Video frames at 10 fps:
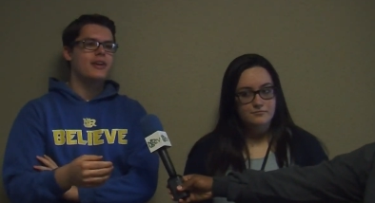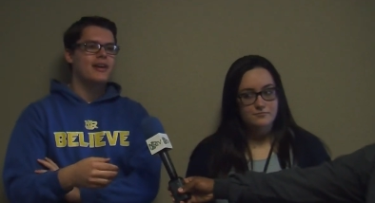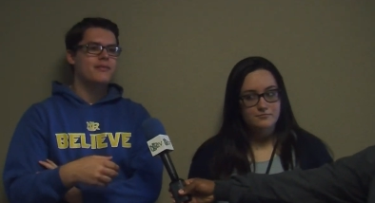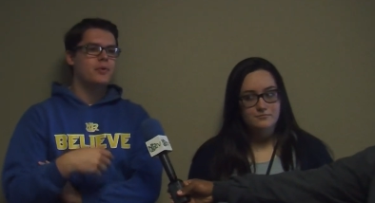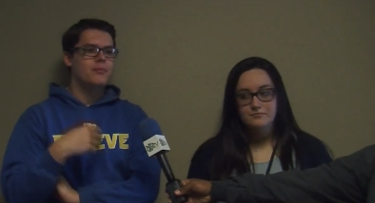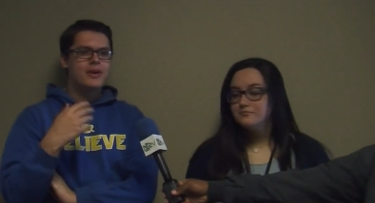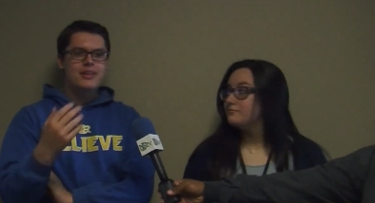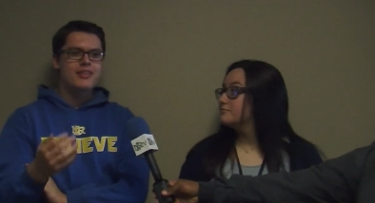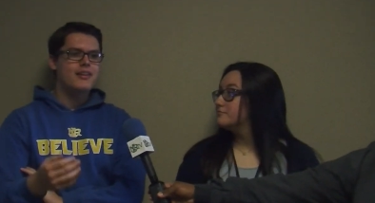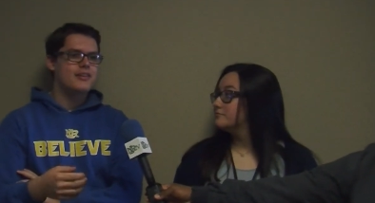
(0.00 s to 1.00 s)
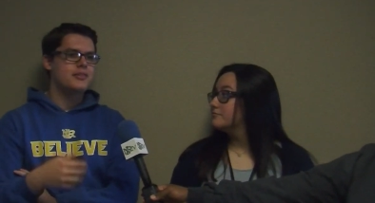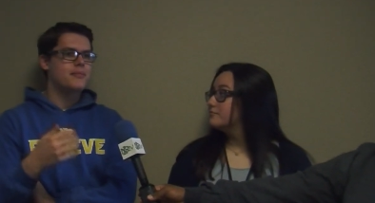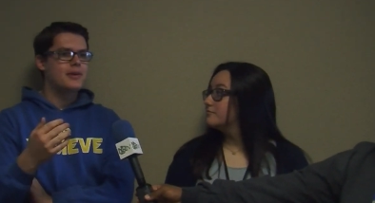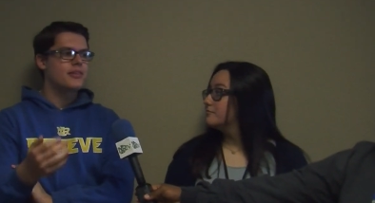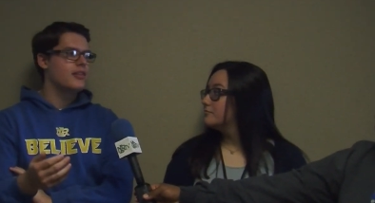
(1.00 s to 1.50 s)
Speaker 1: that have more money than us or
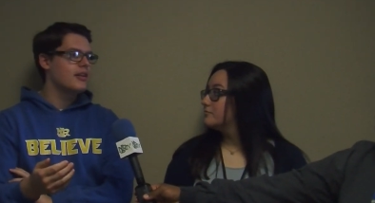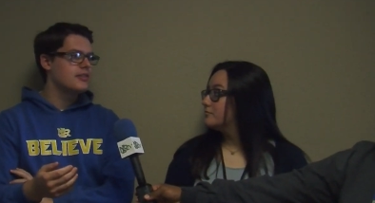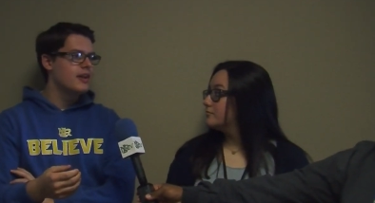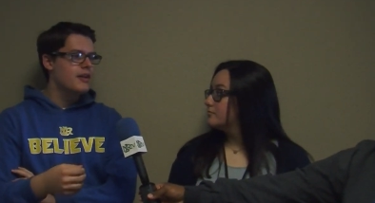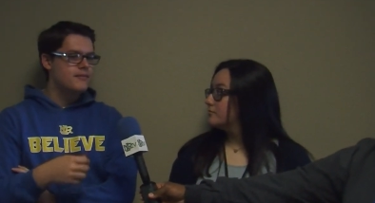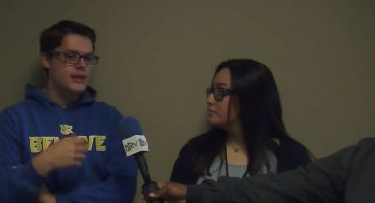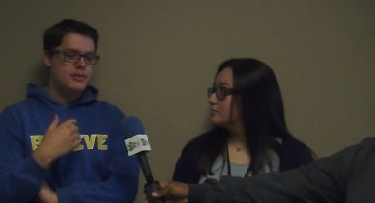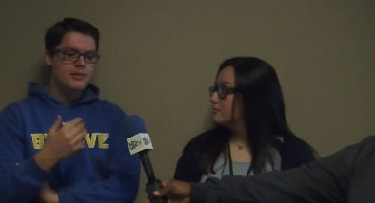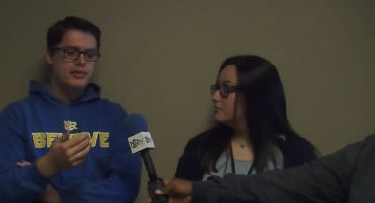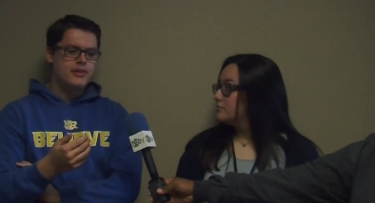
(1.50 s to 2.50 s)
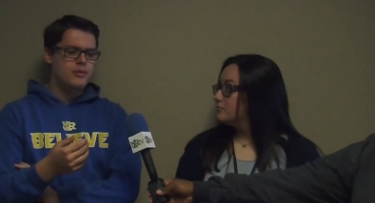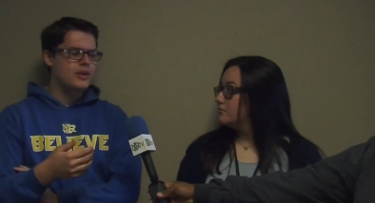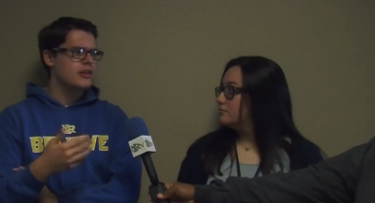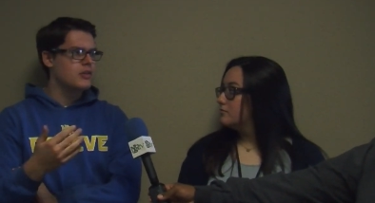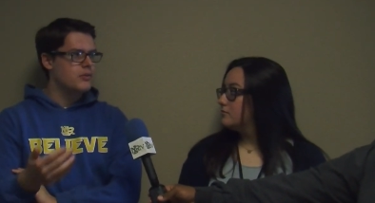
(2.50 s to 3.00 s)
bigger than us, but I really think we
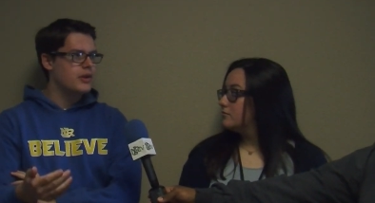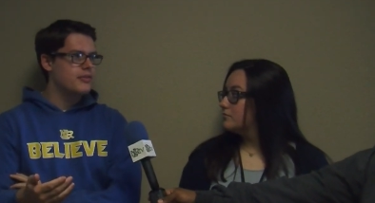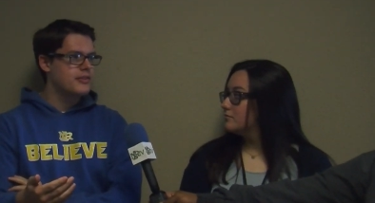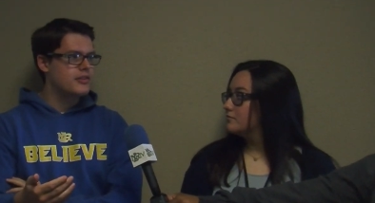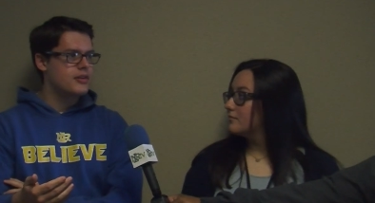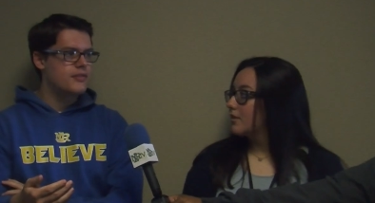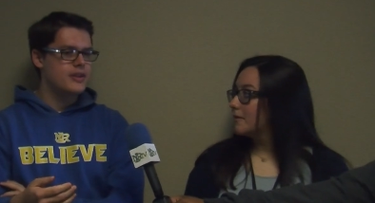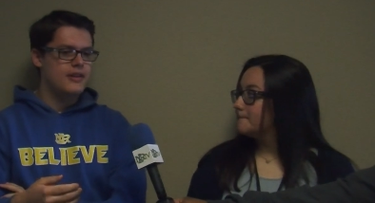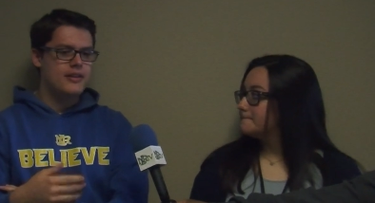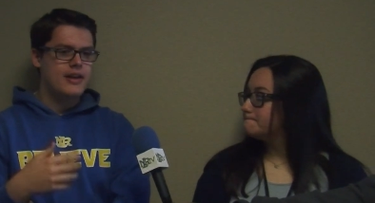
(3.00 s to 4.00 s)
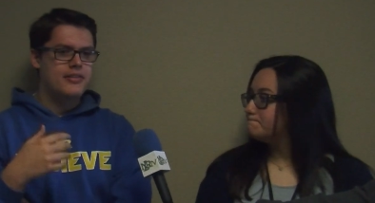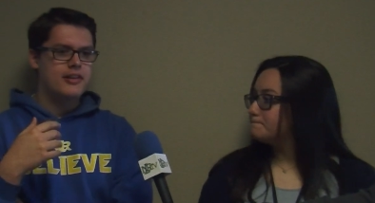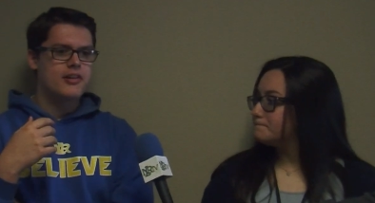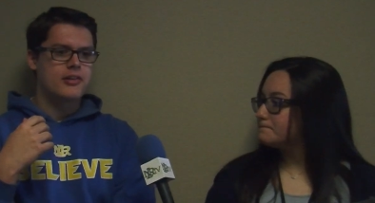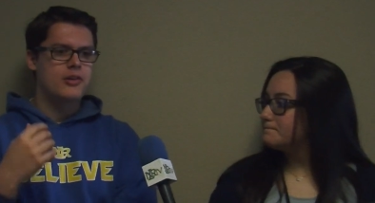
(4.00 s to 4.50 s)
can do well in this tournament, and I
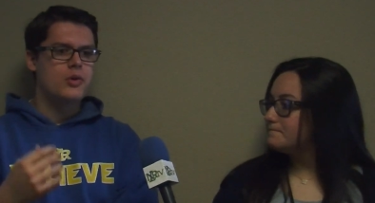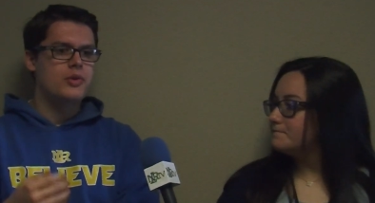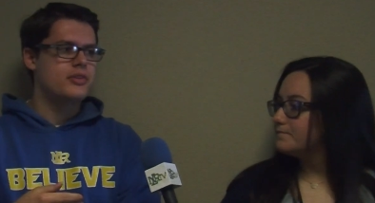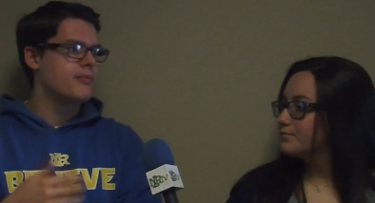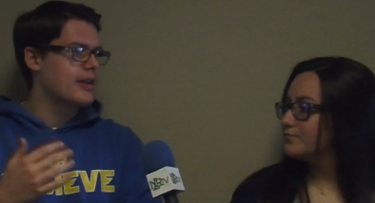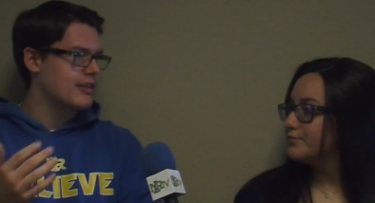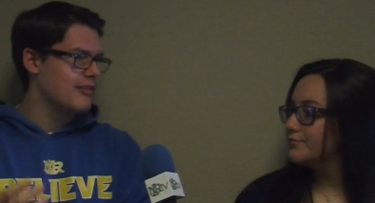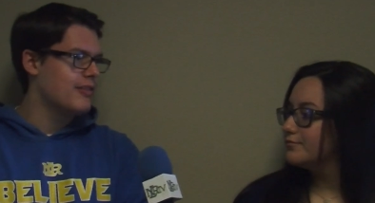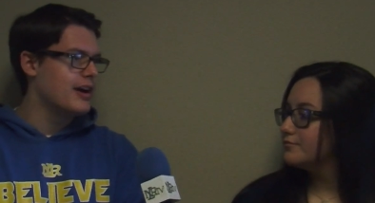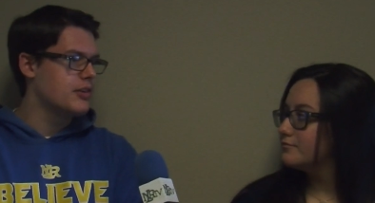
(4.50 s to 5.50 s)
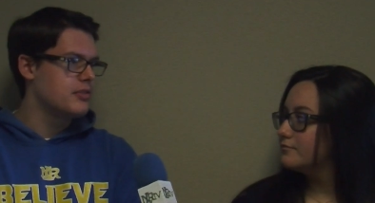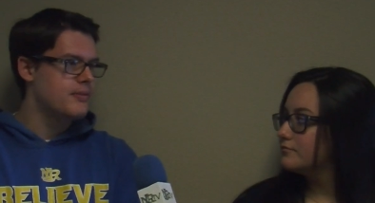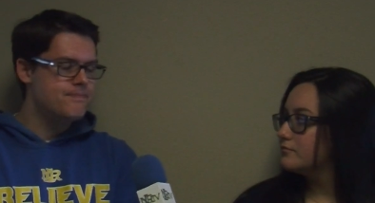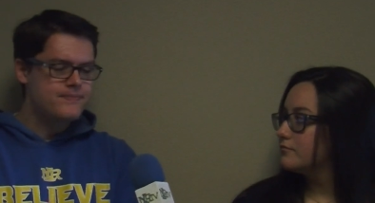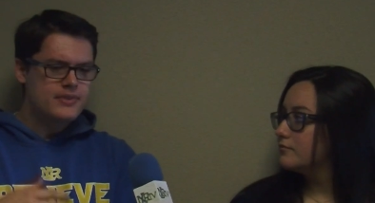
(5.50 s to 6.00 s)
think our goal is to make it to finals.
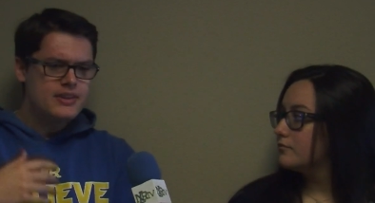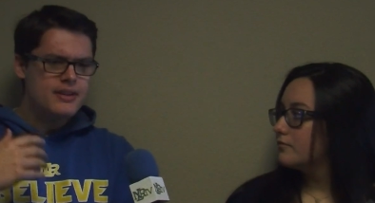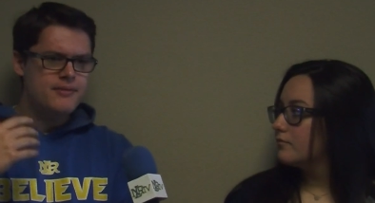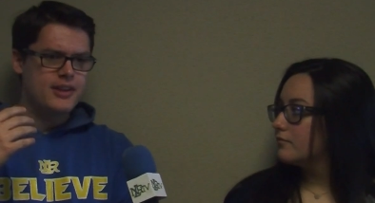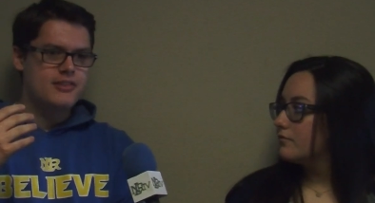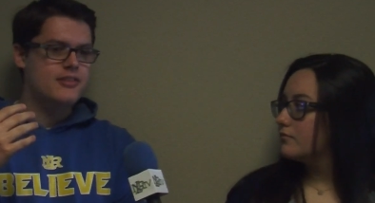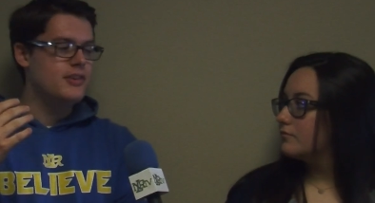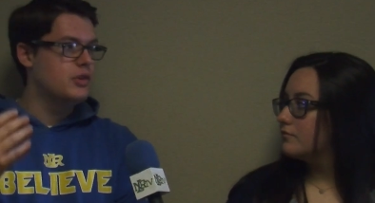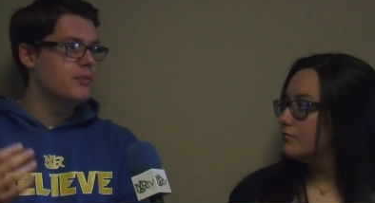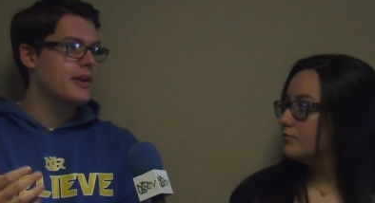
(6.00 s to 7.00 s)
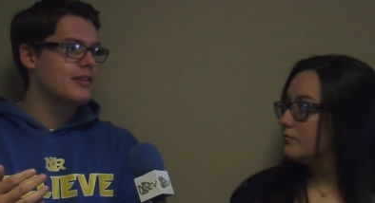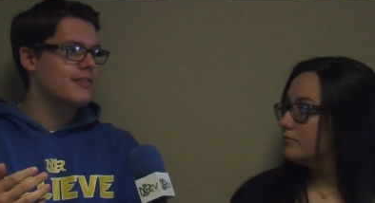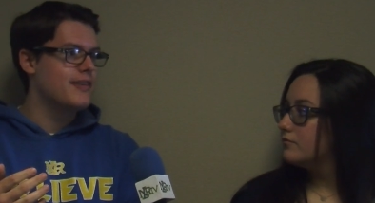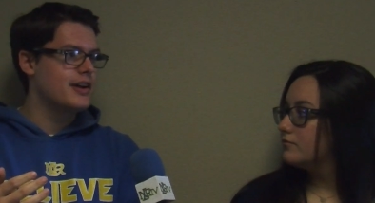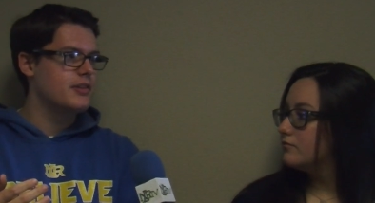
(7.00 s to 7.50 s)
Because if you do make it to
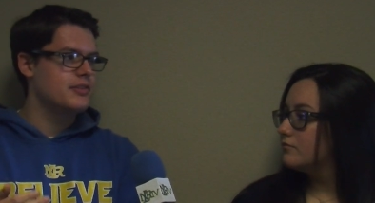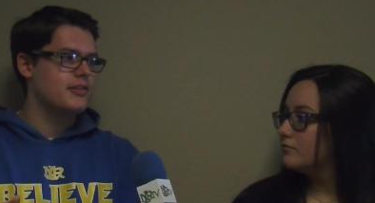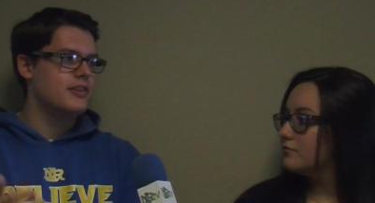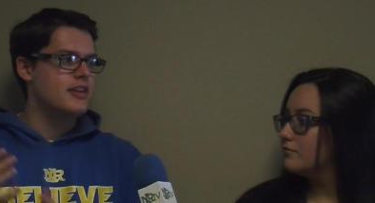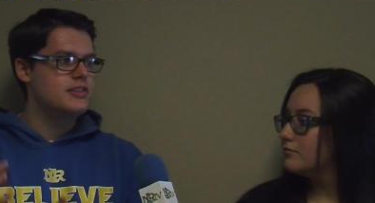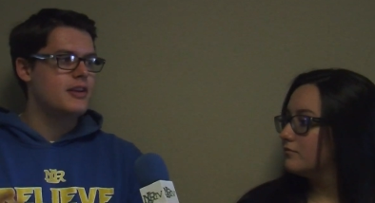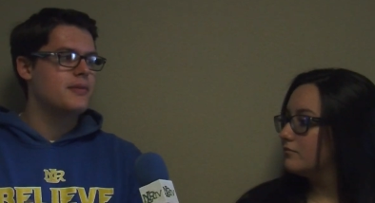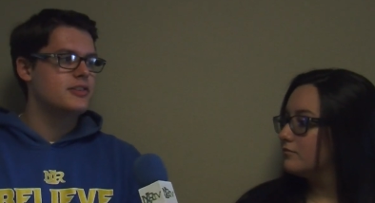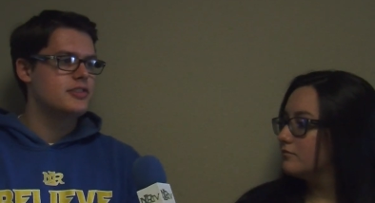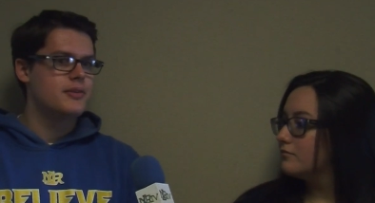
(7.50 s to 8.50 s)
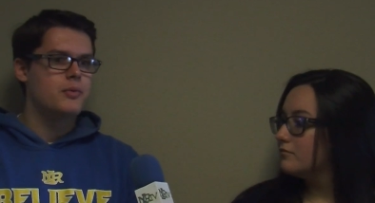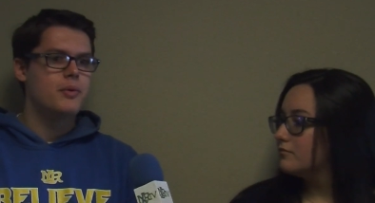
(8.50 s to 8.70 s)
finals, the state championship